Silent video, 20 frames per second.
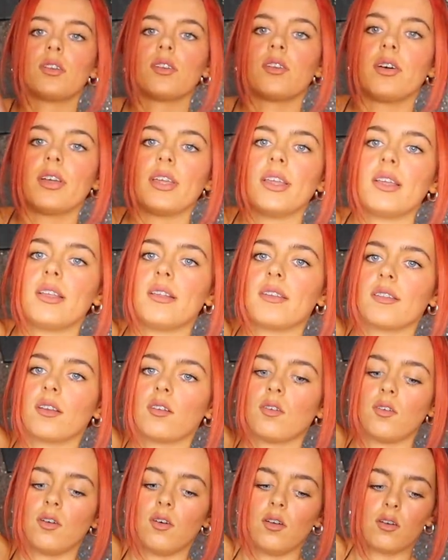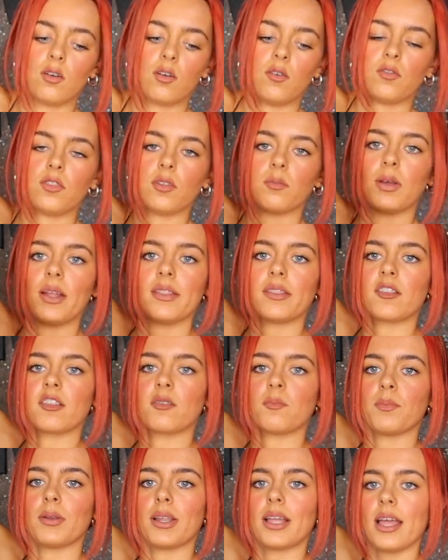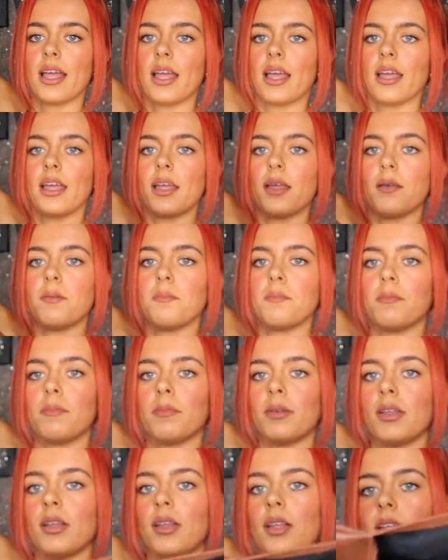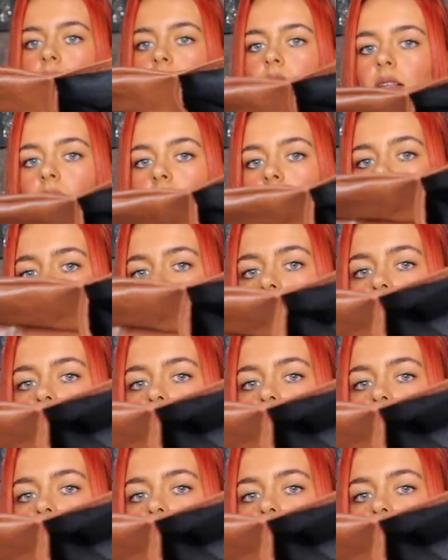nice. The colour of them and the split hem. The